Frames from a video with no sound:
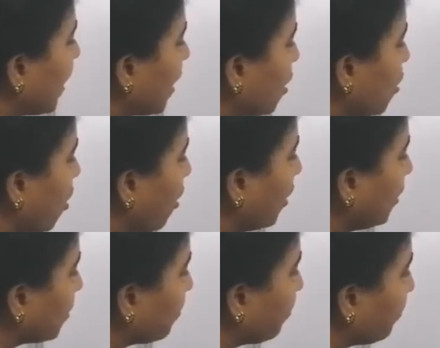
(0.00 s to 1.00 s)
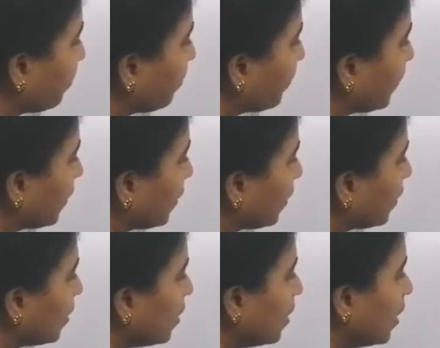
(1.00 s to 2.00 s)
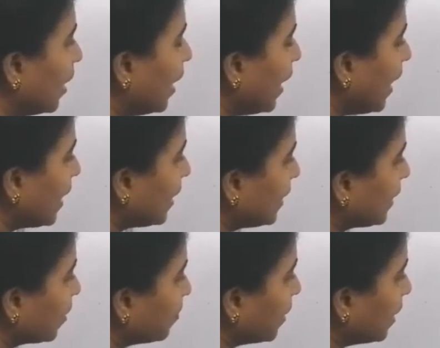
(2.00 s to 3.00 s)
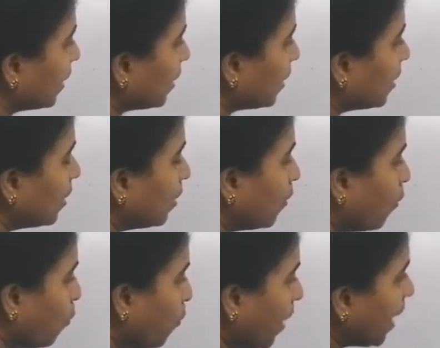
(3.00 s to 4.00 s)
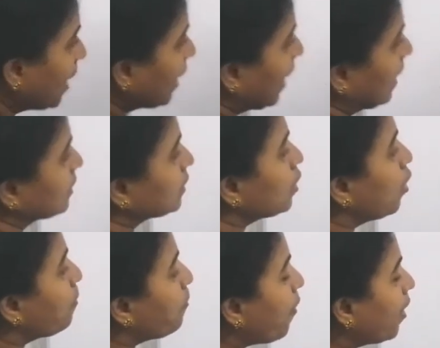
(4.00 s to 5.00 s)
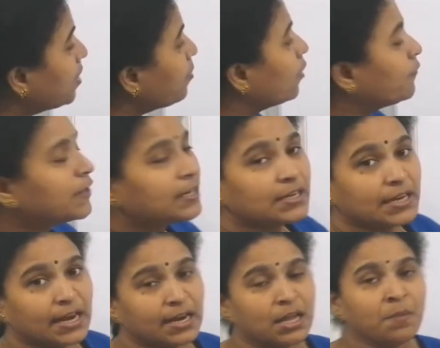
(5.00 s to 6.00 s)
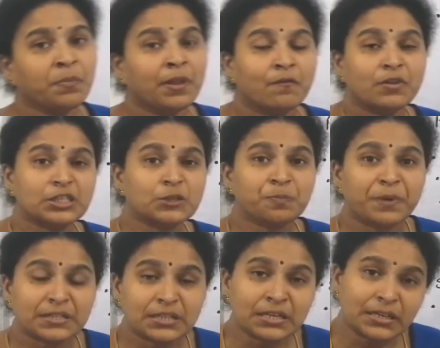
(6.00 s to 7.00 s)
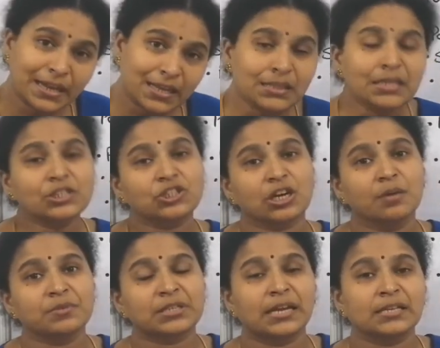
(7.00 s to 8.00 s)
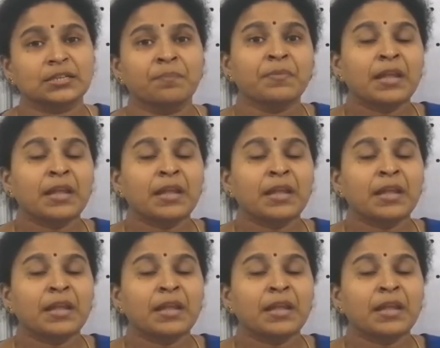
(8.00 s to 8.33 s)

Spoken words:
they are not heritable. Whereas, polymorphic DNA which is present in the germ cells